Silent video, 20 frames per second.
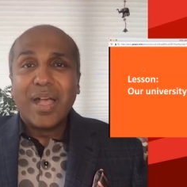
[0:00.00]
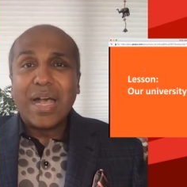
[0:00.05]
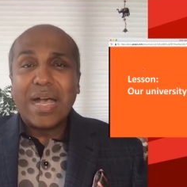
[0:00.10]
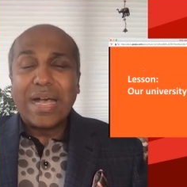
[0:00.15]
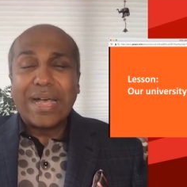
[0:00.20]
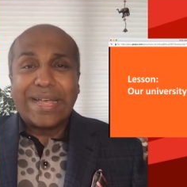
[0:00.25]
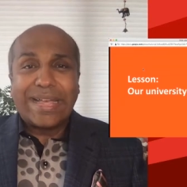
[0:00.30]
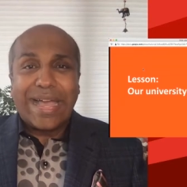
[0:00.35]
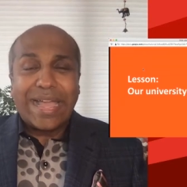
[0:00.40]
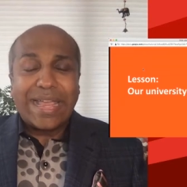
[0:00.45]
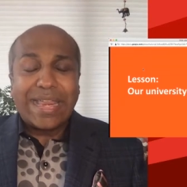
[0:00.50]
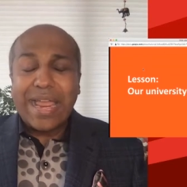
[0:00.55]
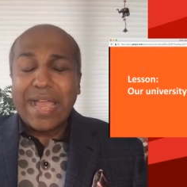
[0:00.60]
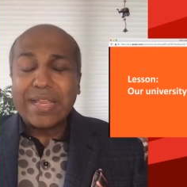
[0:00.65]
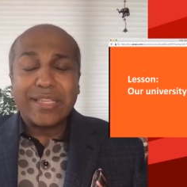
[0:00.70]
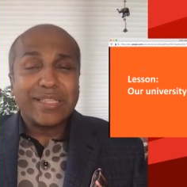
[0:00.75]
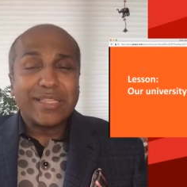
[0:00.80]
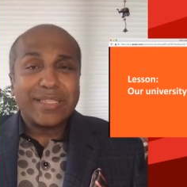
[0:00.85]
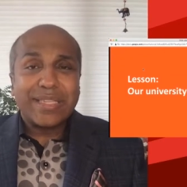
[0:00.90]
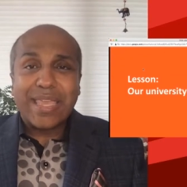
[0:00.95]
I
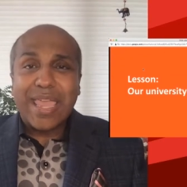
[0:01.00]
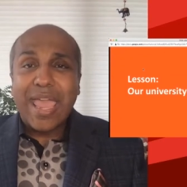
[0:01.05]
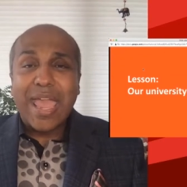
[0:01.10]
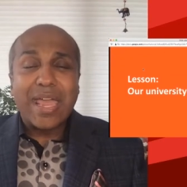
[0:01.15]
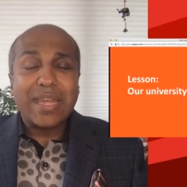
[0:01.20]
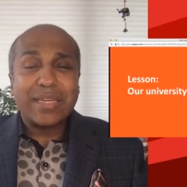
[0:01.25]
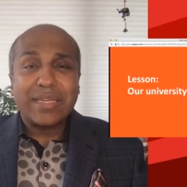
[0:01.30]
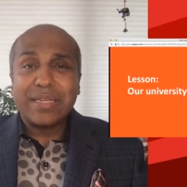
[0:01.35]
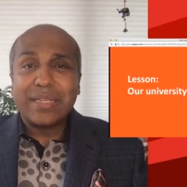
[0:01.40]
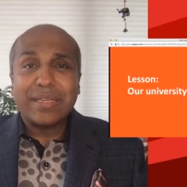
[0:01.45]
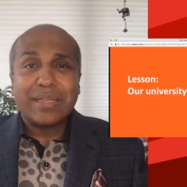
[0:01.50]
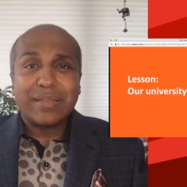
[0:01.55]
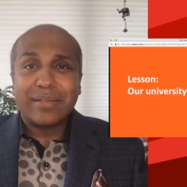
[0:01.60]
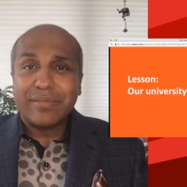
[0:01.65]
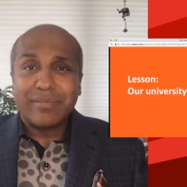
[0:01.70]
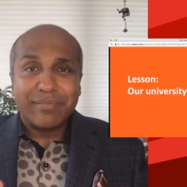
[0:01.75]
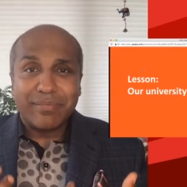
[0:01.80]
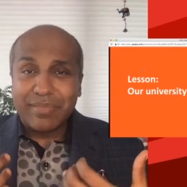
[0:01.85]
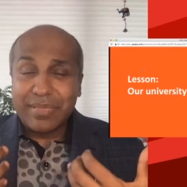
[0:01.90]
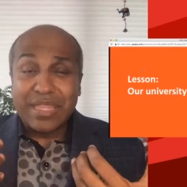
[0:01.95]
just can't
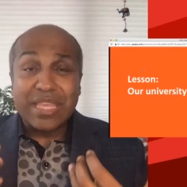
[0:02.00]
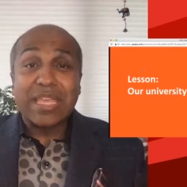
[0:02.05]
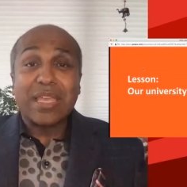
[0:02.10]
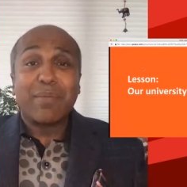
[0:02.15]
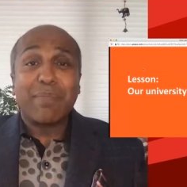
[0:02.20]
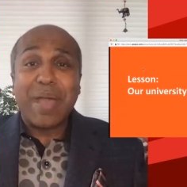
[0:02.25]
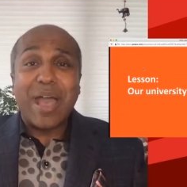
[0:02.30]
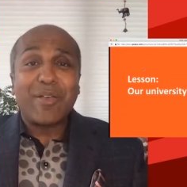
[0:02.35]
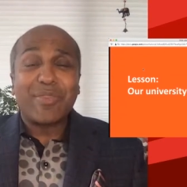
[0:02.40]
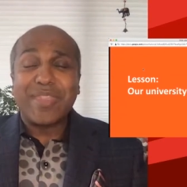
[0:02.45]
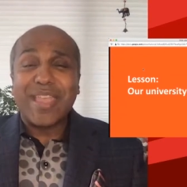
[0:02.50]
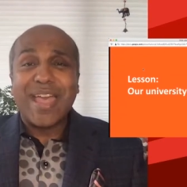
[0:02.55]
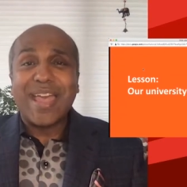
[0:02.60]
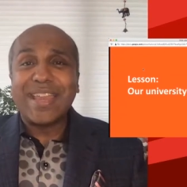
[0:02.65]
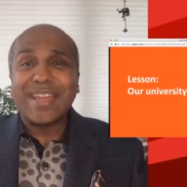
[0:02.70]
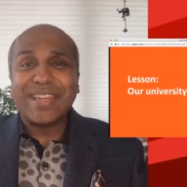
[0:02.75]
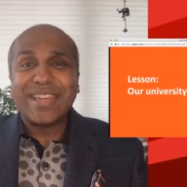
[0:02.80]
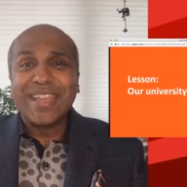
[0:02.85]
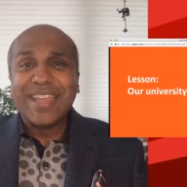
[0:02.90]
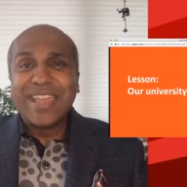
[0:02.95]
think about
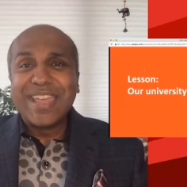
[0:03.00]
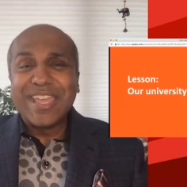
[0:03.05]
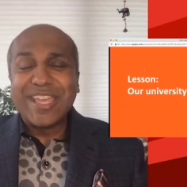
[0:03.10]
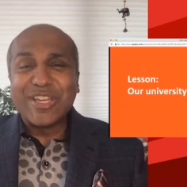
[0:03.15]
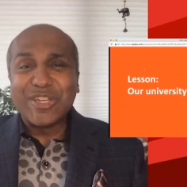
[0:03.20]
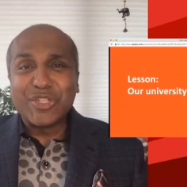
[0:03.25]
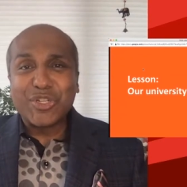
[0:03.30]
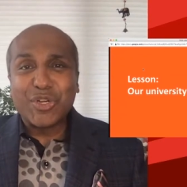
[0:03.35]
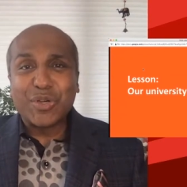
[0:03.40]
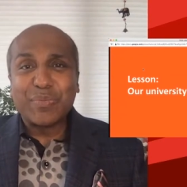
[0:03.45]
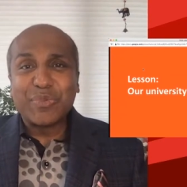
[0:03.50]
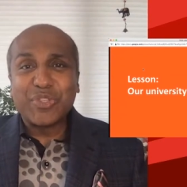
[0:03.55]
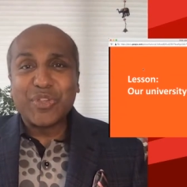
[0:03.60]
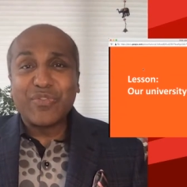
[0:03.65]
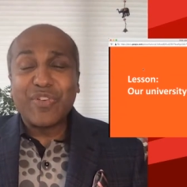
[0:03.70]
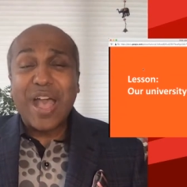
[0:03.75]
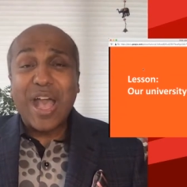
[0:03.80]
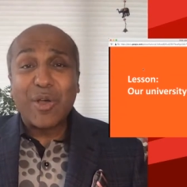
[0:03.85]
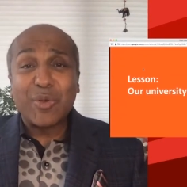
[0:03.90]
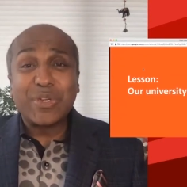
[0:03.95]
that in terms of
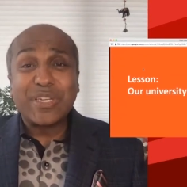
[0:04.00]
how